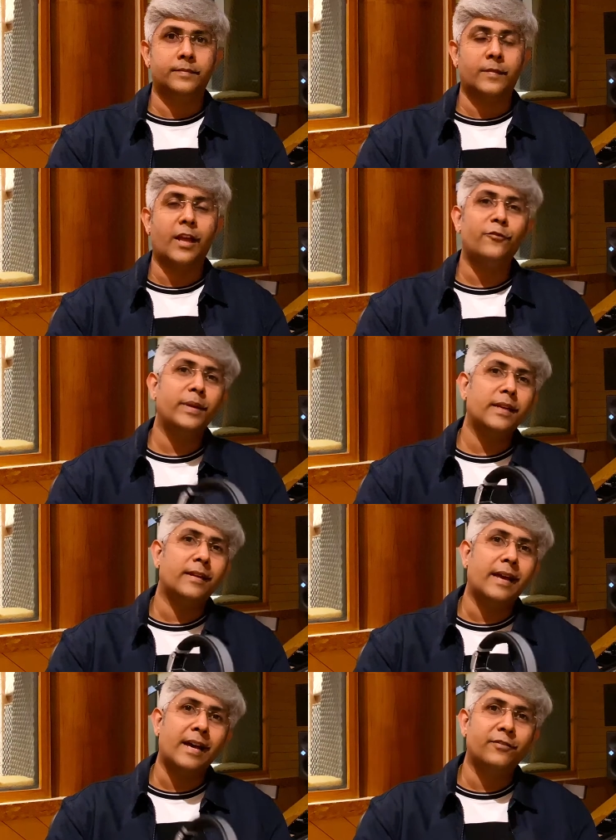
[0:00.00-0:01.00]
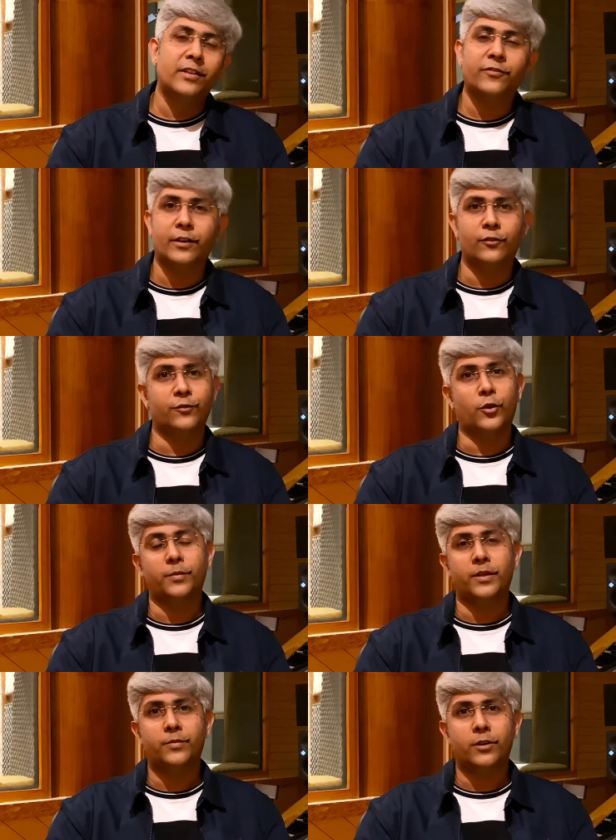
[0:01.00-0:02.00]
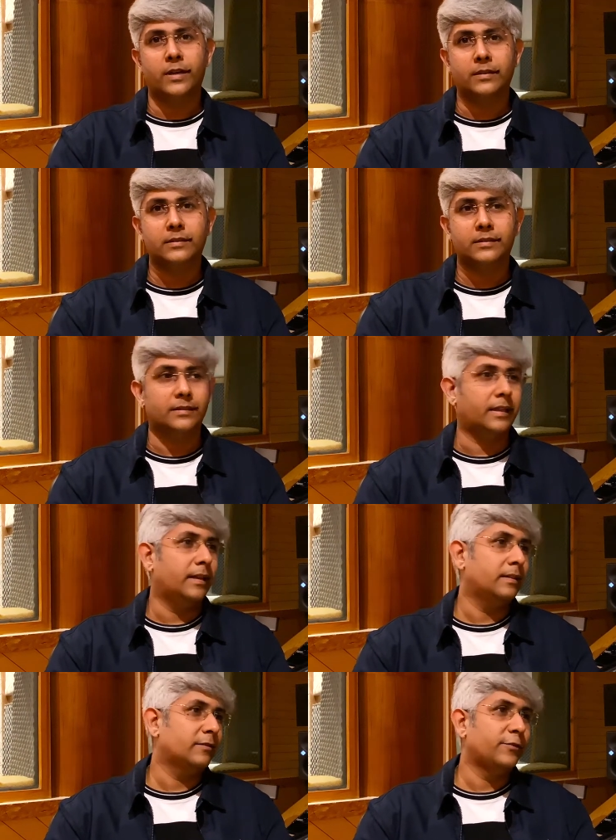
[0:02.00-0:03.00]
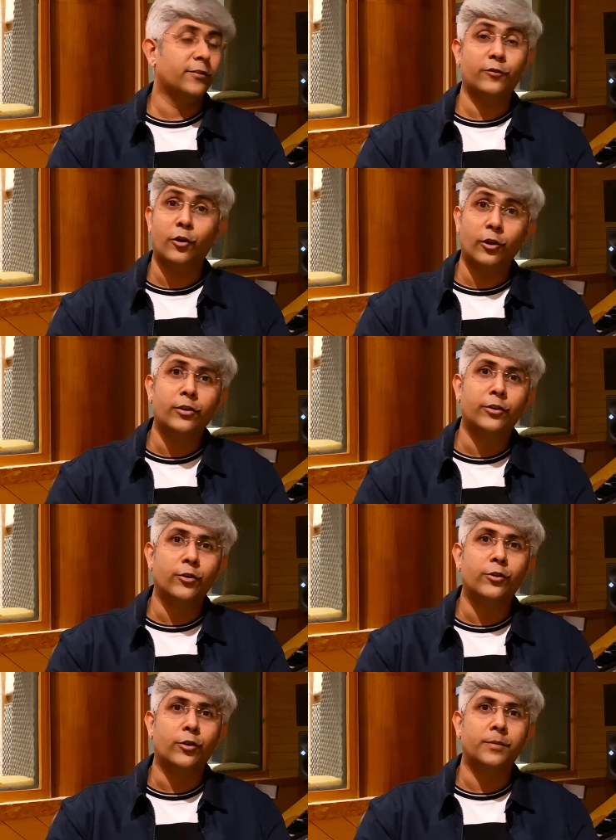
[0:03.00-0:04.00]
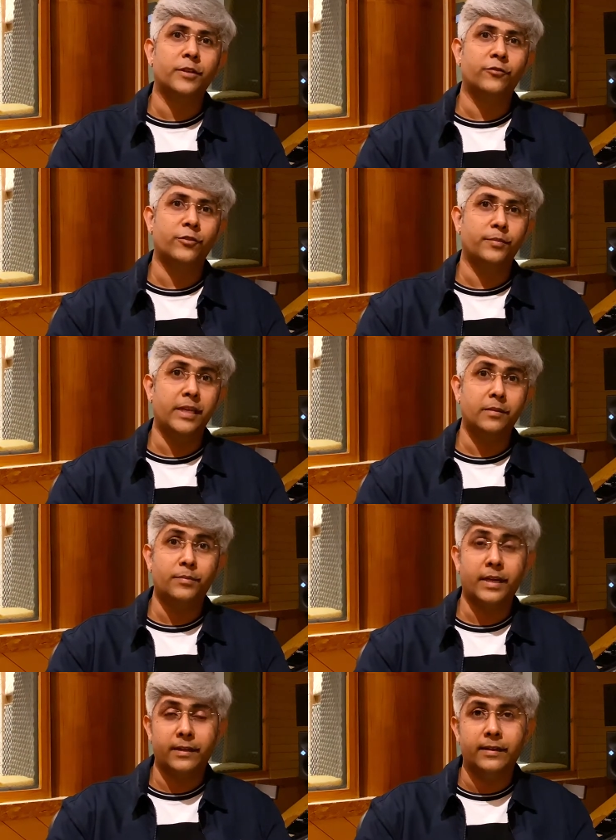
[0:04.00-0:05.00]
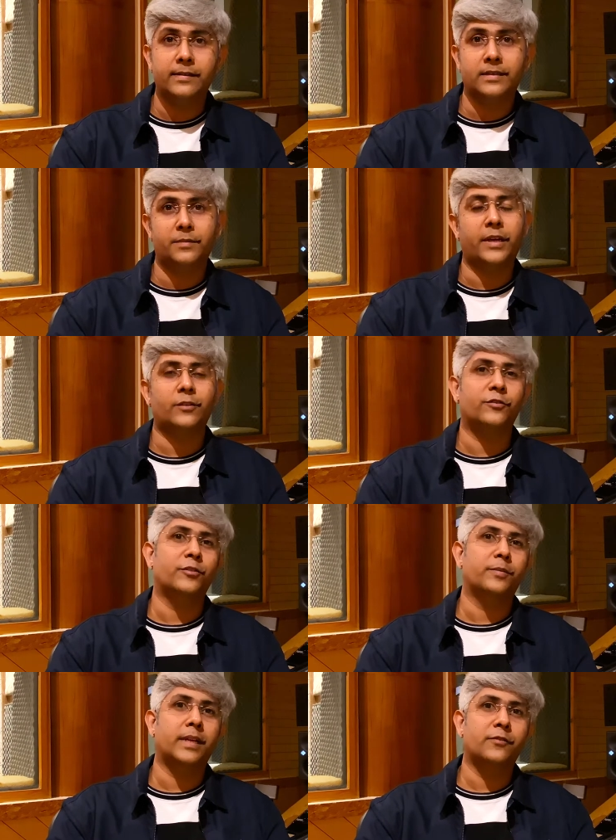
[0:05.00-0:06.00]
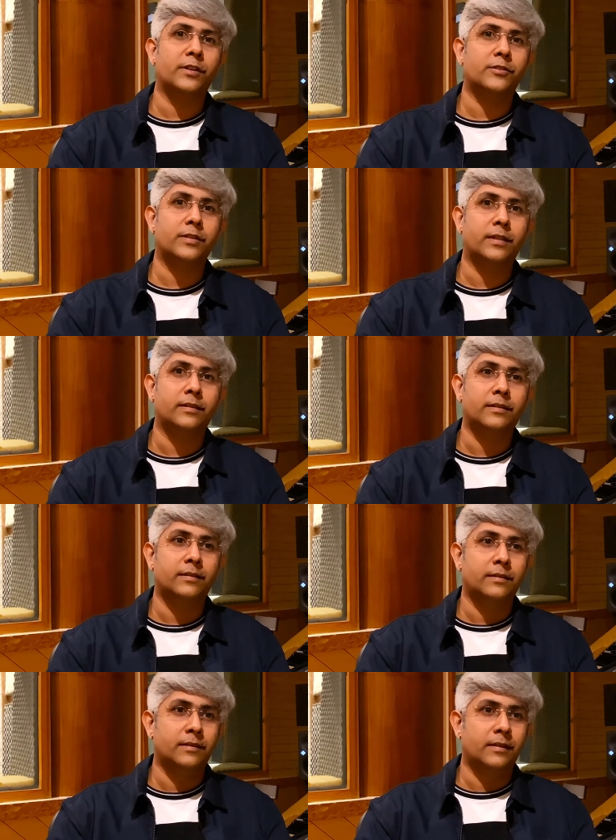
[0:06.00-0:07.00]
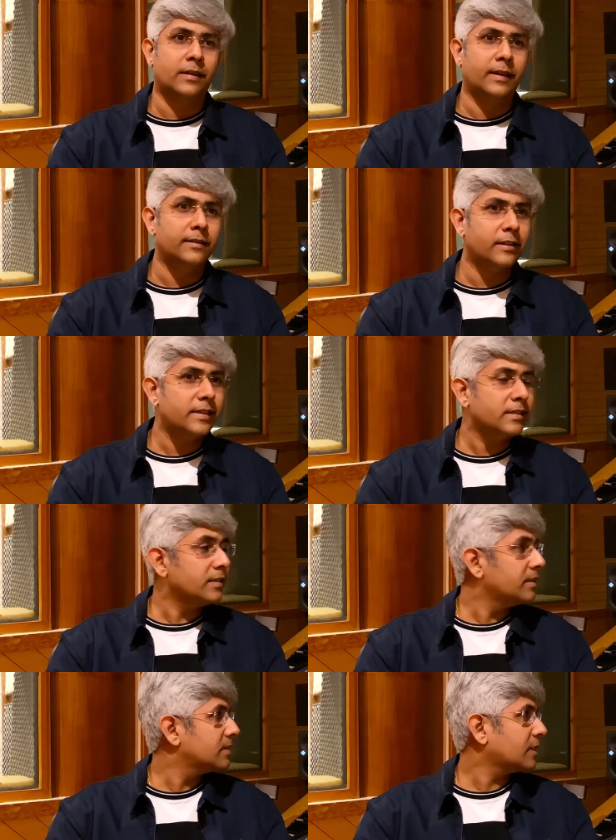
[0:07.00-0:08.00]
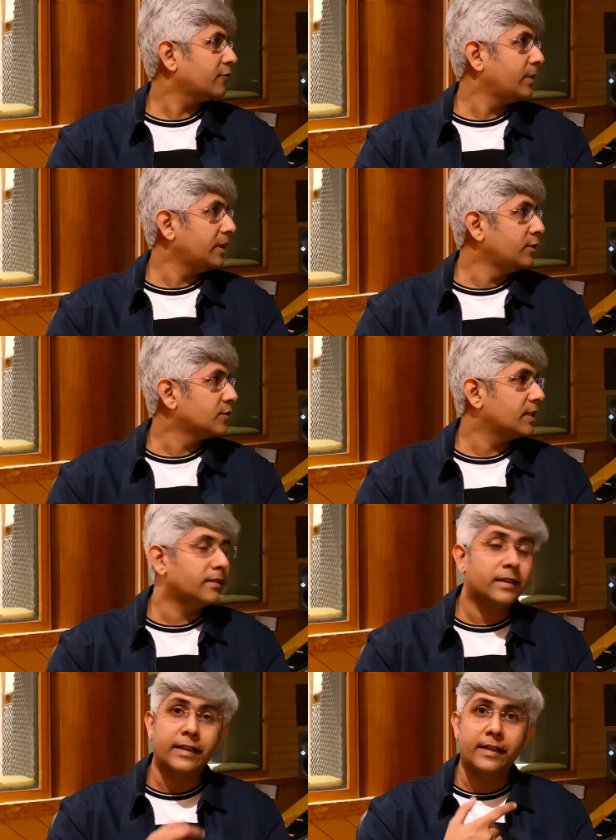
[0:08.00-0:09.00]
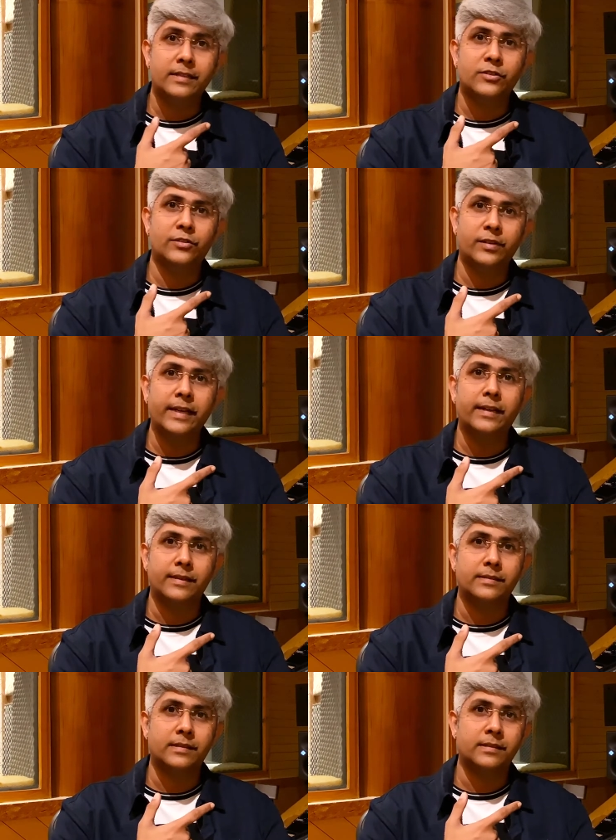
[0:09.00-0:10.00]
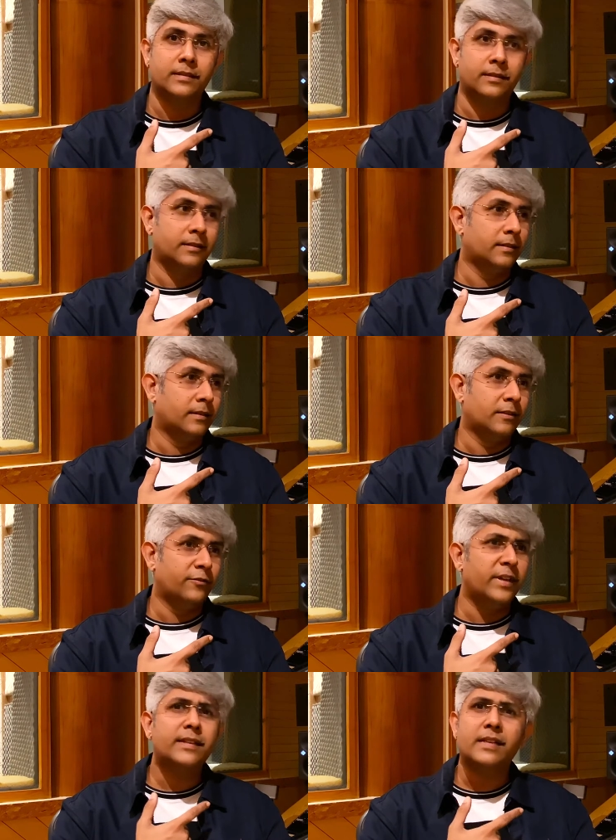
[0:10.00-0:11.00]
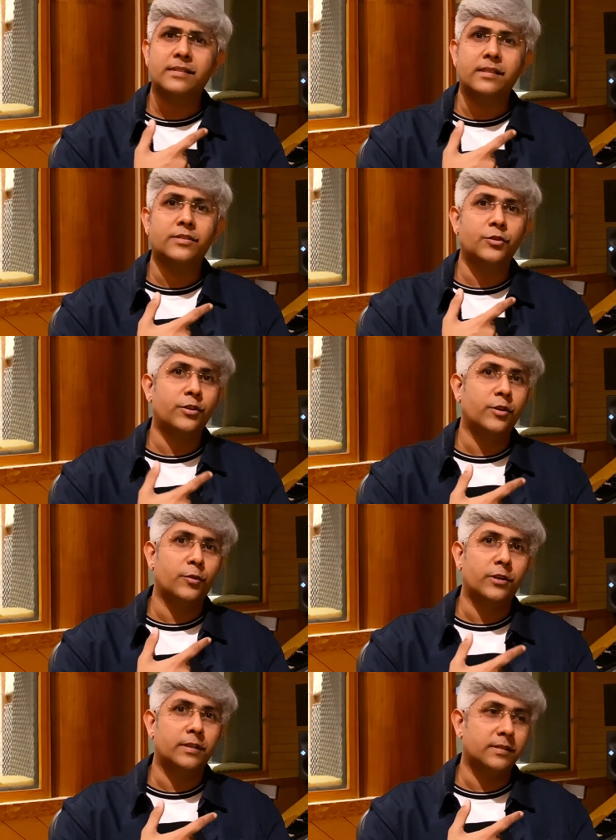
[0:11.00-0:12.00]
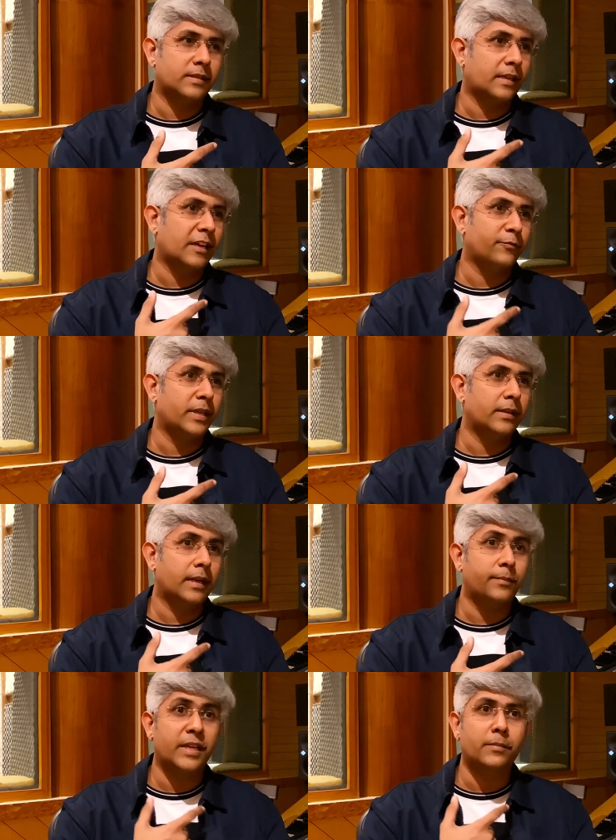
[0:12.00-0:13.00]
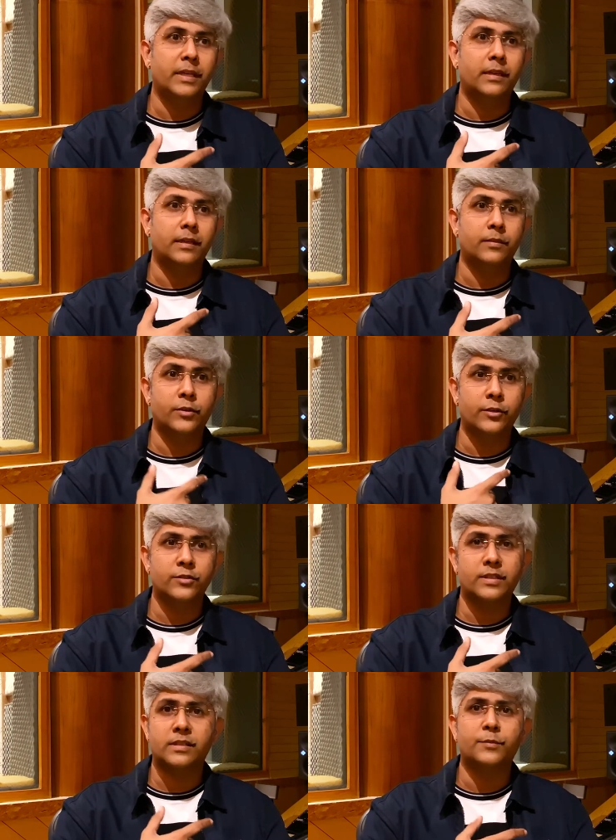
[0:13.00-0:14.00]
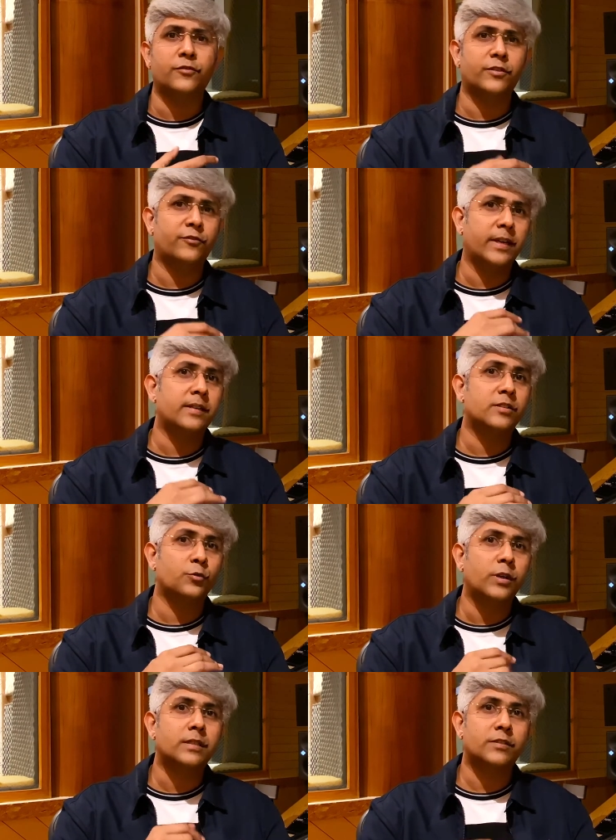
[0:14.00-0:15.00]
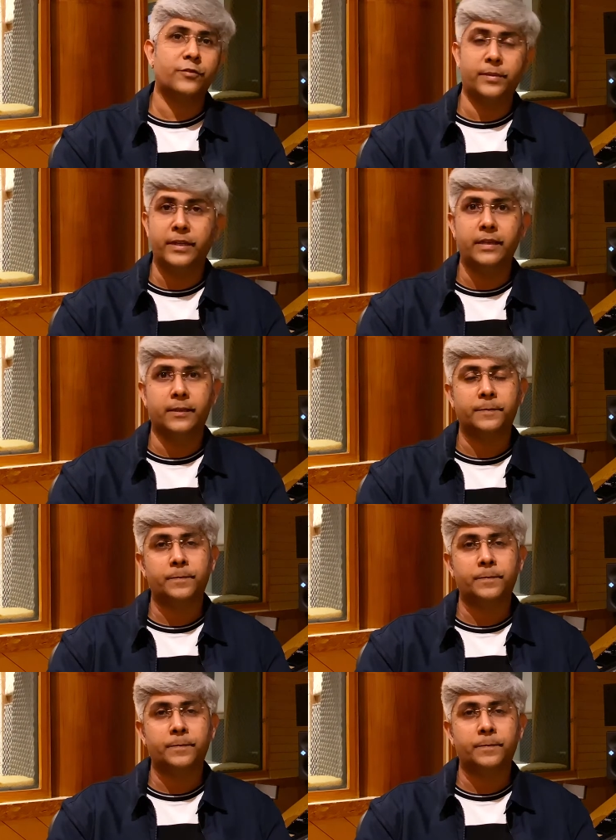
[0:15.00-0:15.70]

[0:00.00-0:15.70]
I've been an avid fan of Neumann products, and we have all known Neumann for being pioneers in microphone manufacturing. In the recent years, I've been using the KH310s, fantastic studio monitors that have been helping me in producing some of the finest works from India.